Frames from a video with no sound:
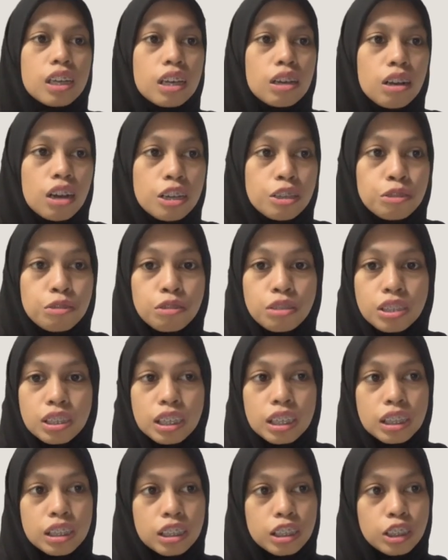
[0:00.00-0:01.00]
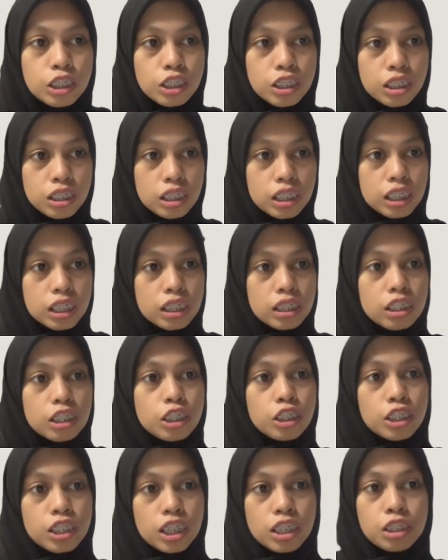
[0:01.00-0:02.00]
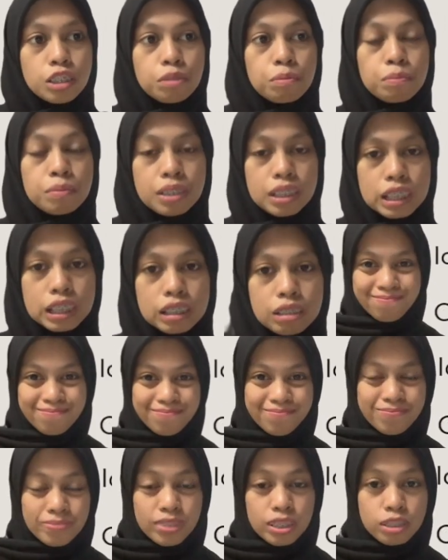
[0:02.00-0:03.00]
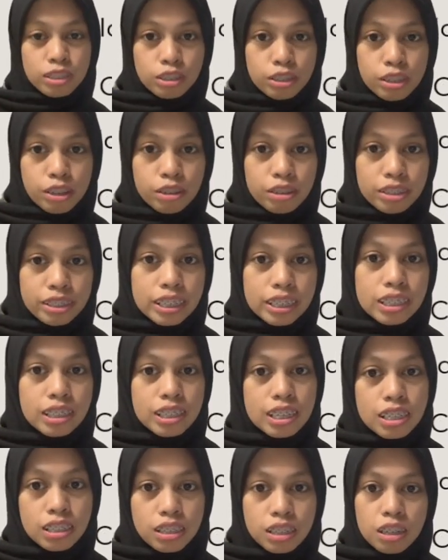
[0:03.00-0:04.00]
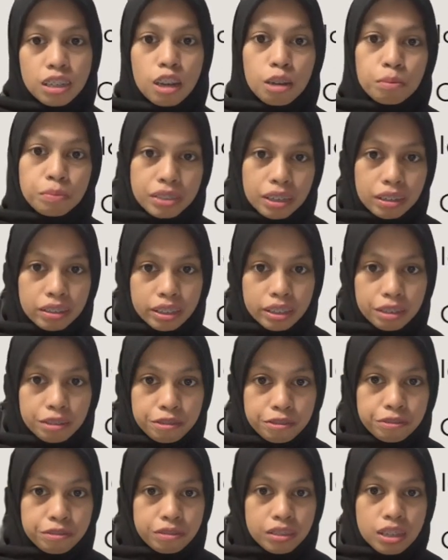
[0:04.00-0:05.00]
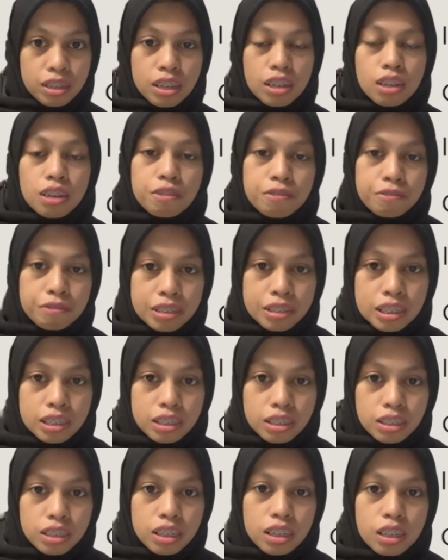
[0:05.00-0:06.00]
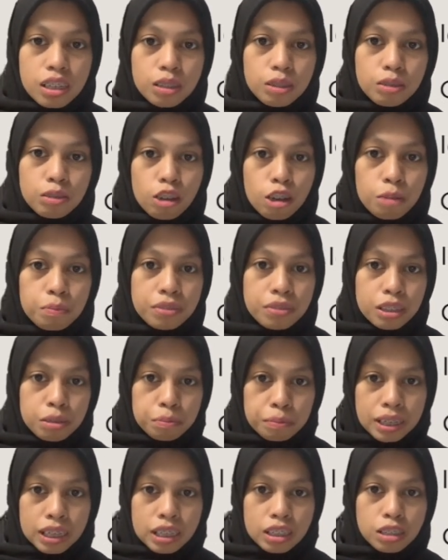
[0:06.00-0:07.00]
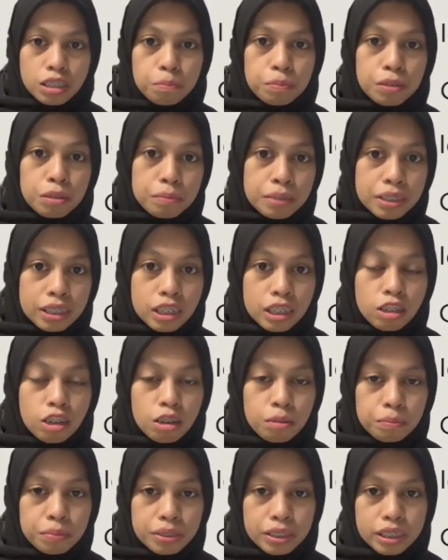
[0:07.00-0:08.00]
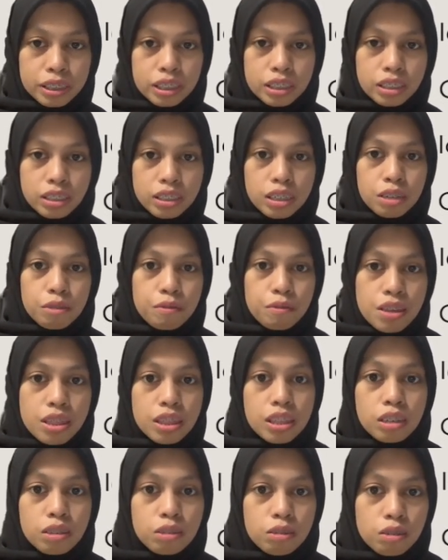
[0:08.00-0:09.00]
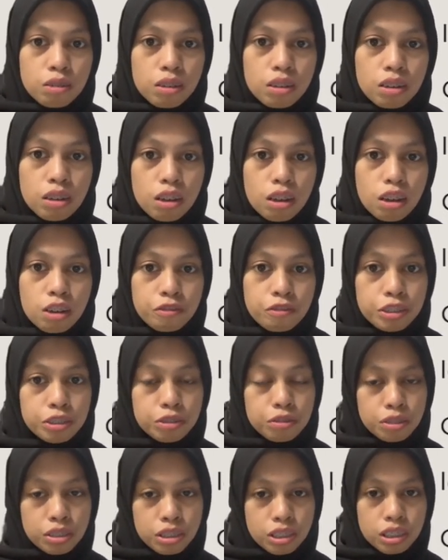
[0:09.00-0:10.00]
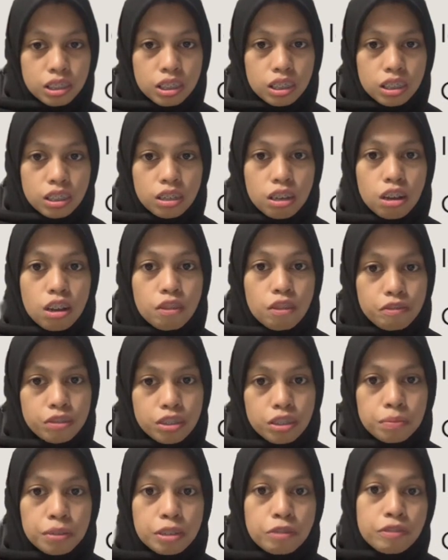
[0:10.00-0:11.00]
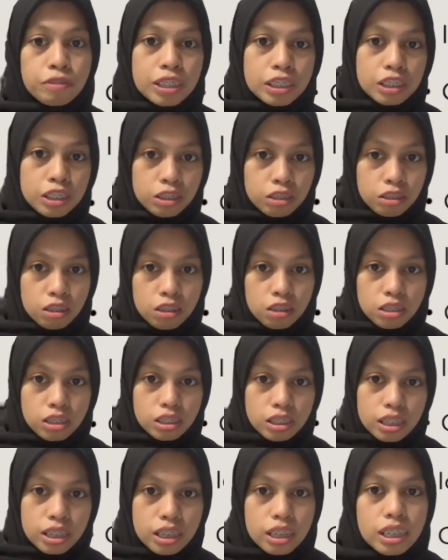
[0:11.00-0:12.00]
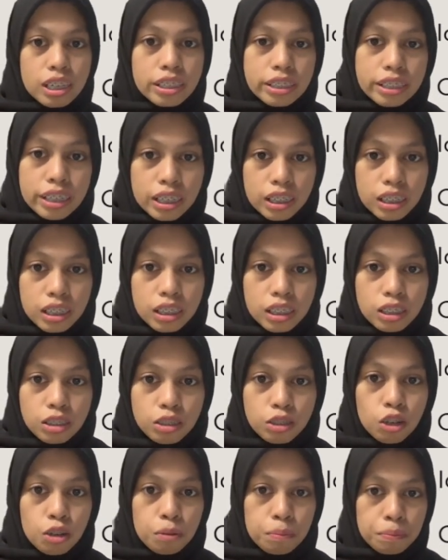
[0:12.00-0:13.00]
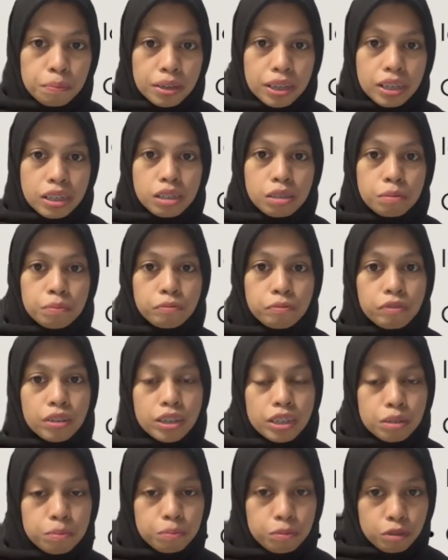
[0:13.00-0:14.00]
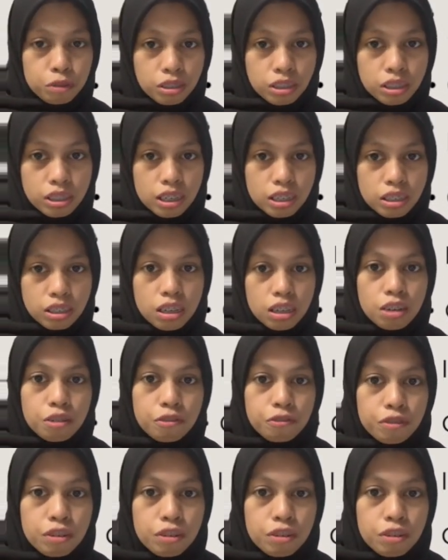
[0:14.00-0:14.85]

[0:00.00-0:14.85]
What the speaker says: are used interchangeably. So, this is the objective. First, to optimize permanent components with the goal of reducing overall manufacturing costs. Second, to compare the final process for